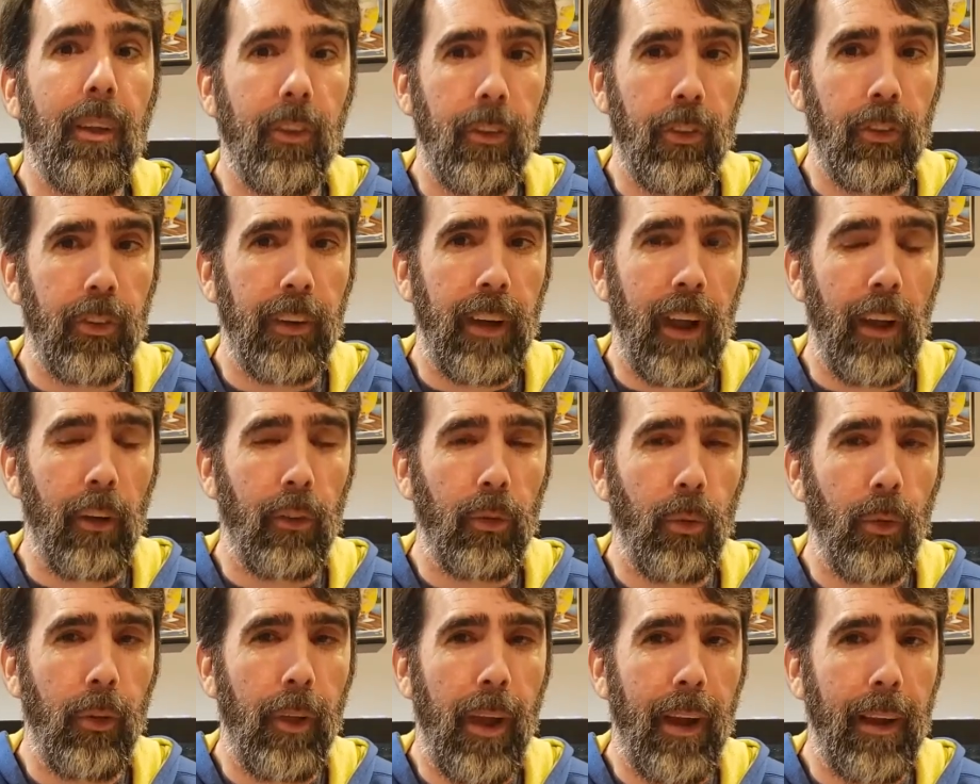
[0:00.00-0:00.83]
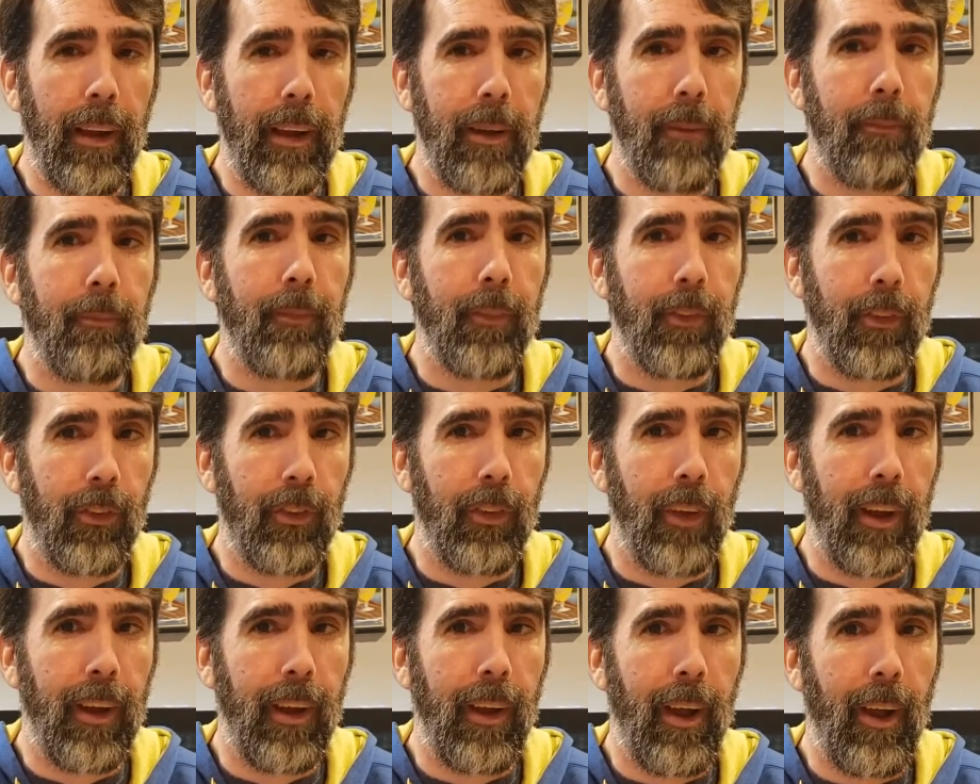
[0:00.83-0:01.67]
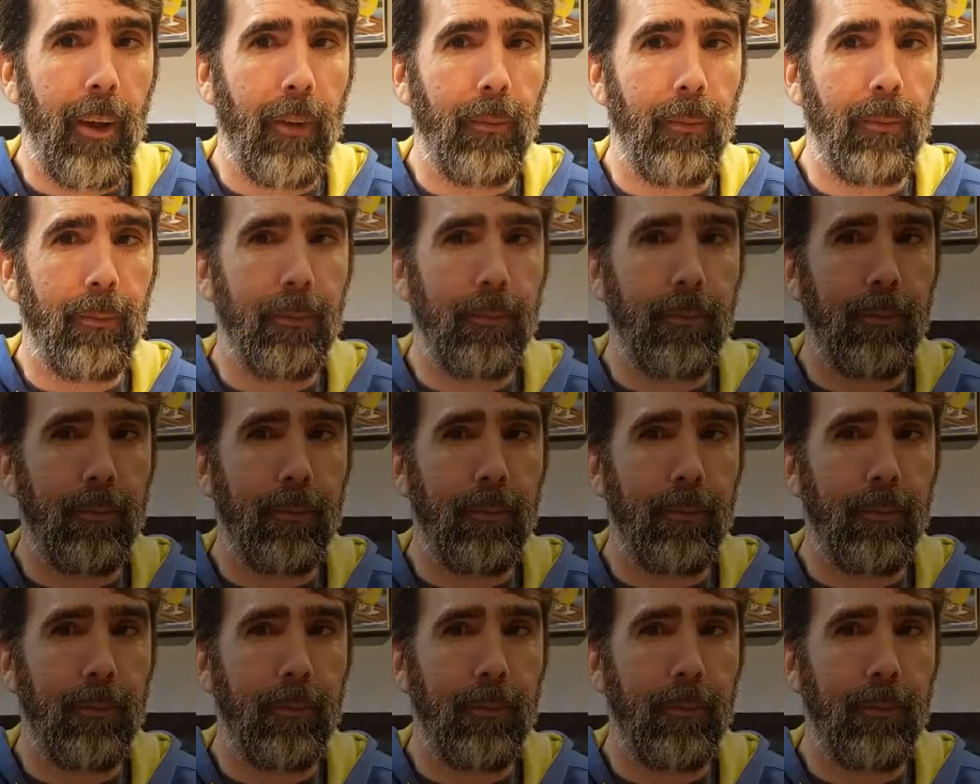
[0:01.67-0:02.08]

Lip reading: This is Casual Daddy, signing out.